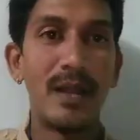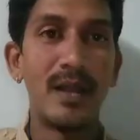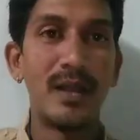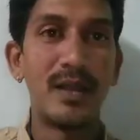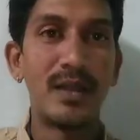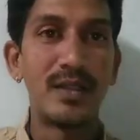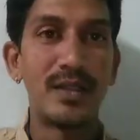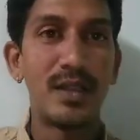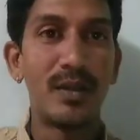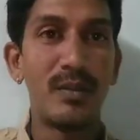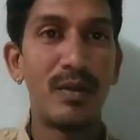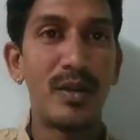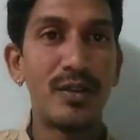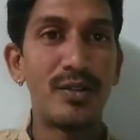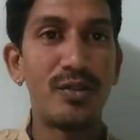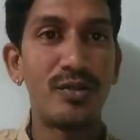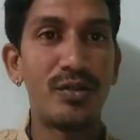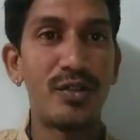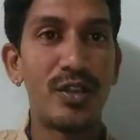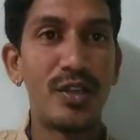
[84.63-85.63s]
Similar to
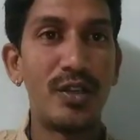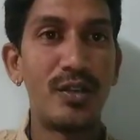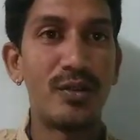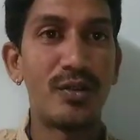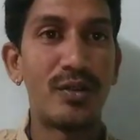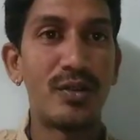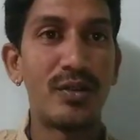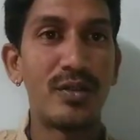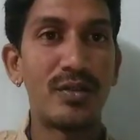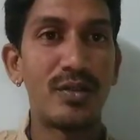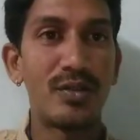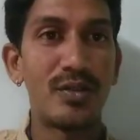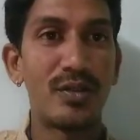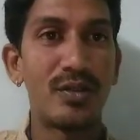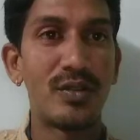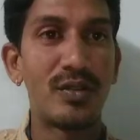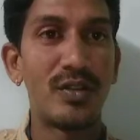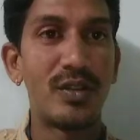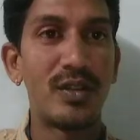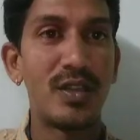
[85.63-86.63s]
three node, so
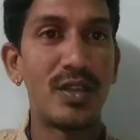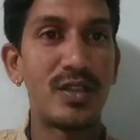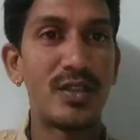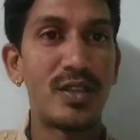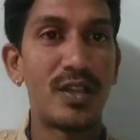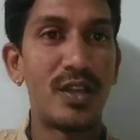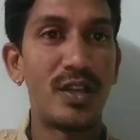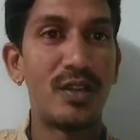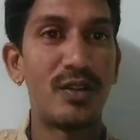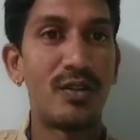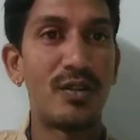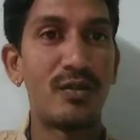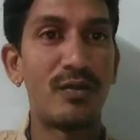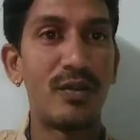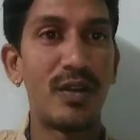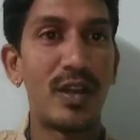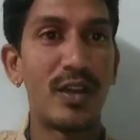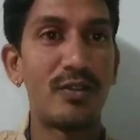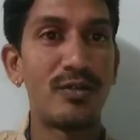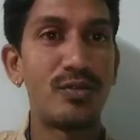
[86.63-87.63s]
in this three node we
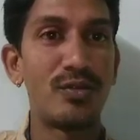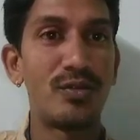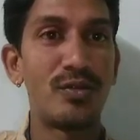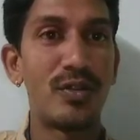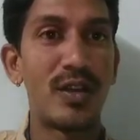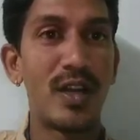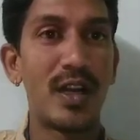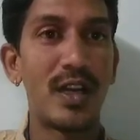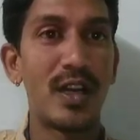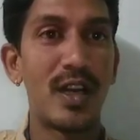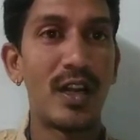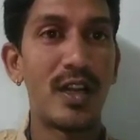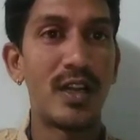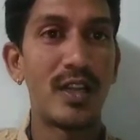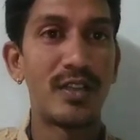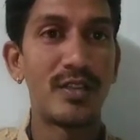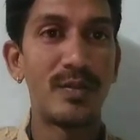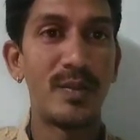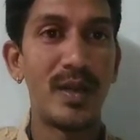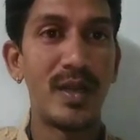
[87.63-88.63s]
have two data items
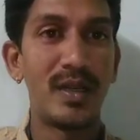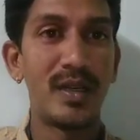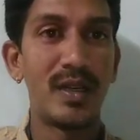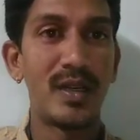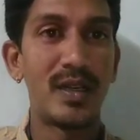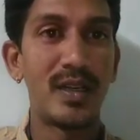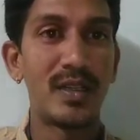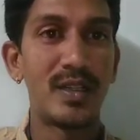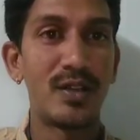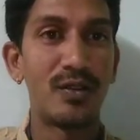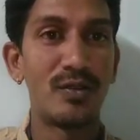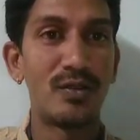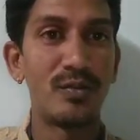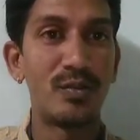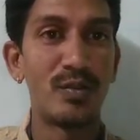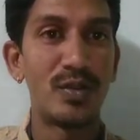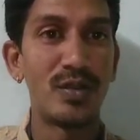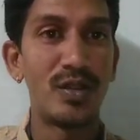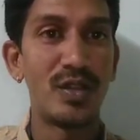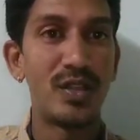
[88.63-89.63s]
maintained at the root
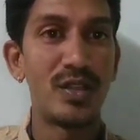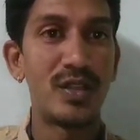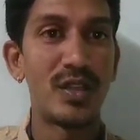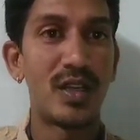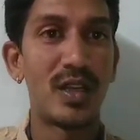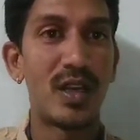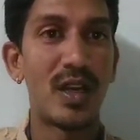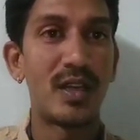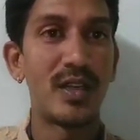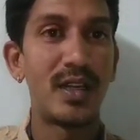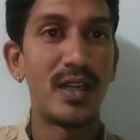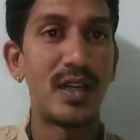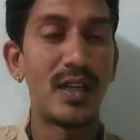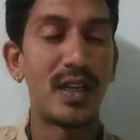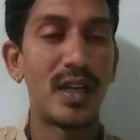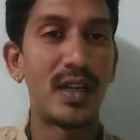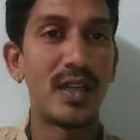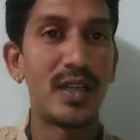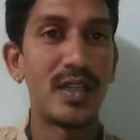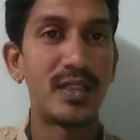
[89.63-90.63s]
position and it
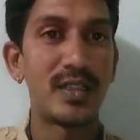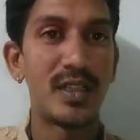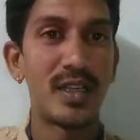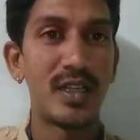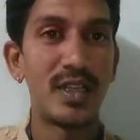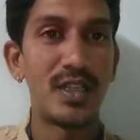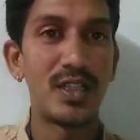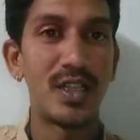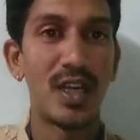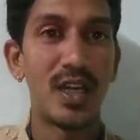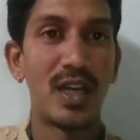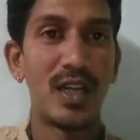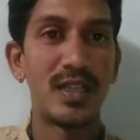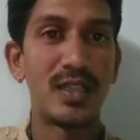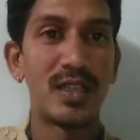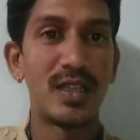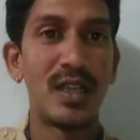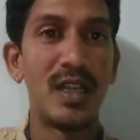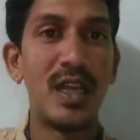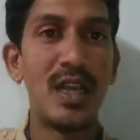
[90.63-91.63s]
contains three children,
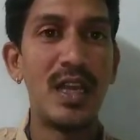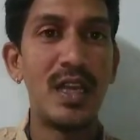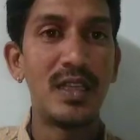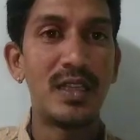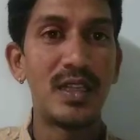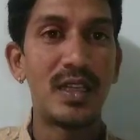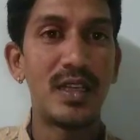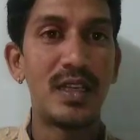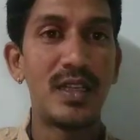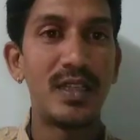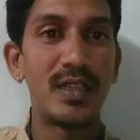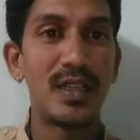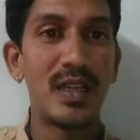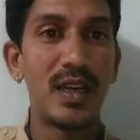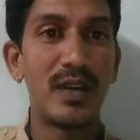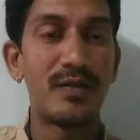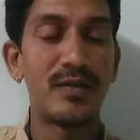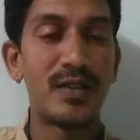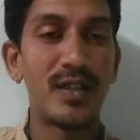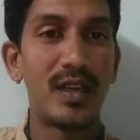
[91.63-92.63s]
that is
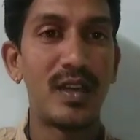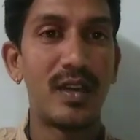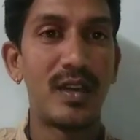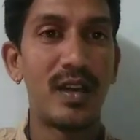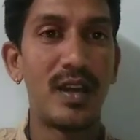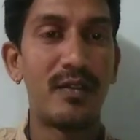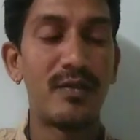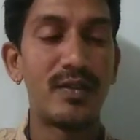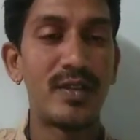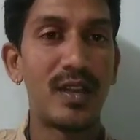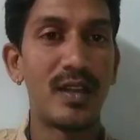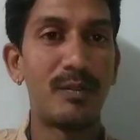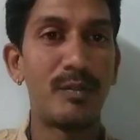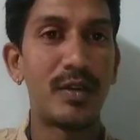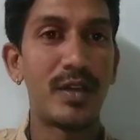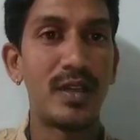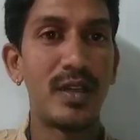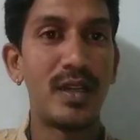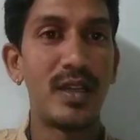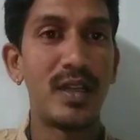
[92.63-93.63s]
left
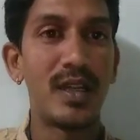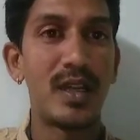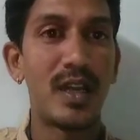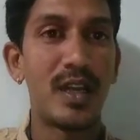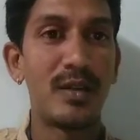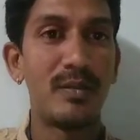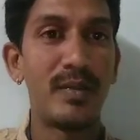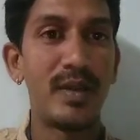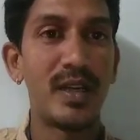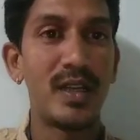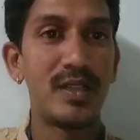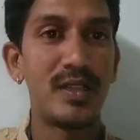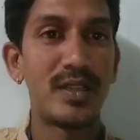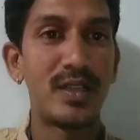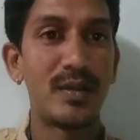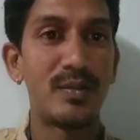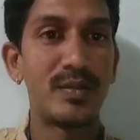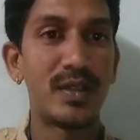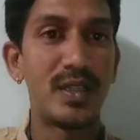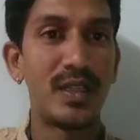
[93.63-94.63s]
subtree and middle
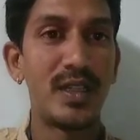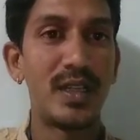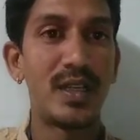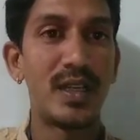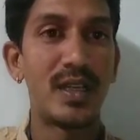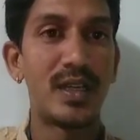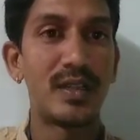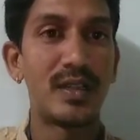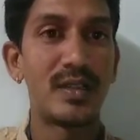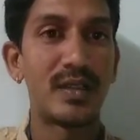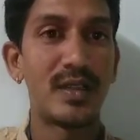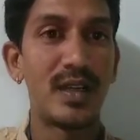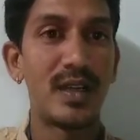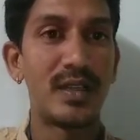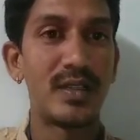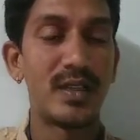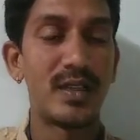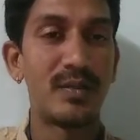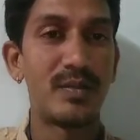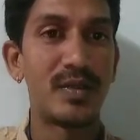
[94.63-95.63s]
subtree and right
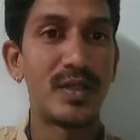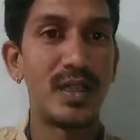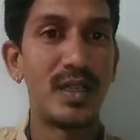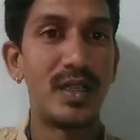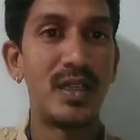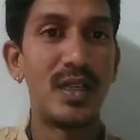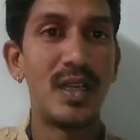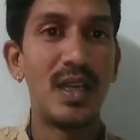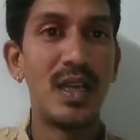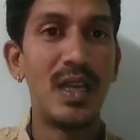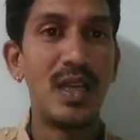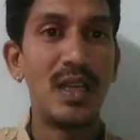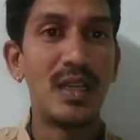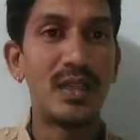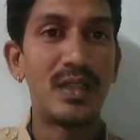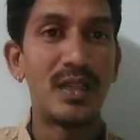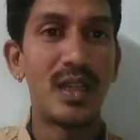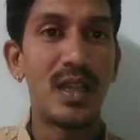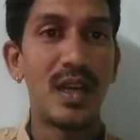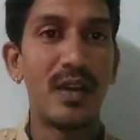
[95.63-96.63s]
subtree.
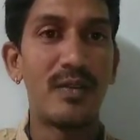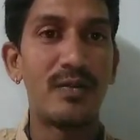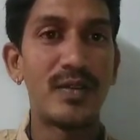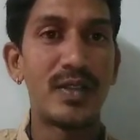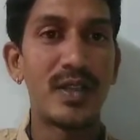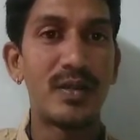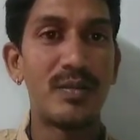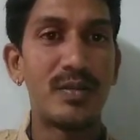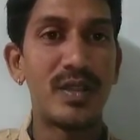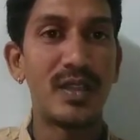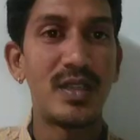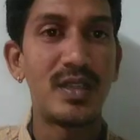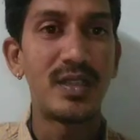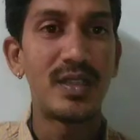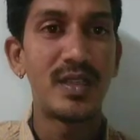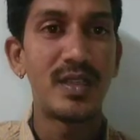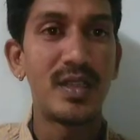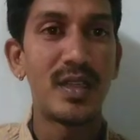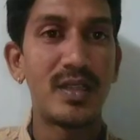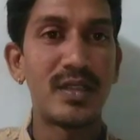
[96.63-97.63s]
The left subtree, see
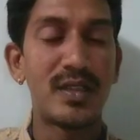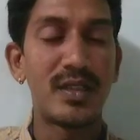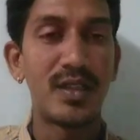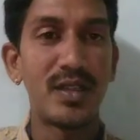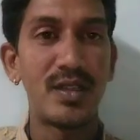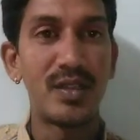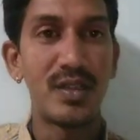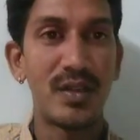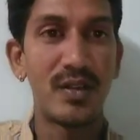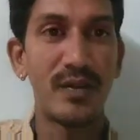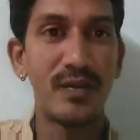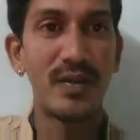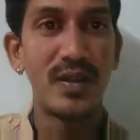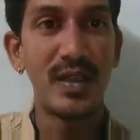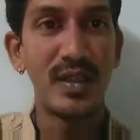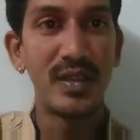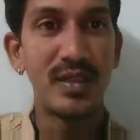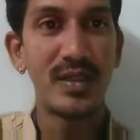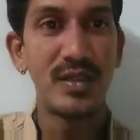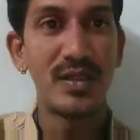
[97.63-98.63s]
the structure of
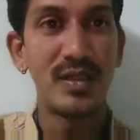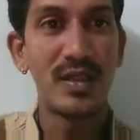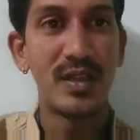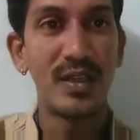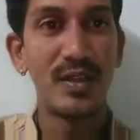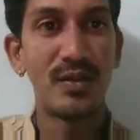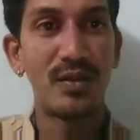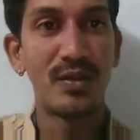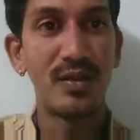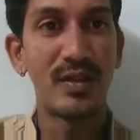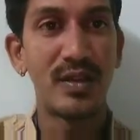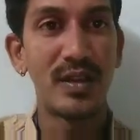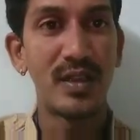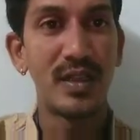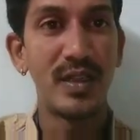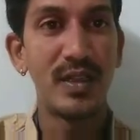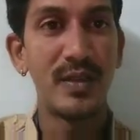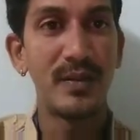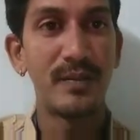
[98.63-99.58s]
this three node tree.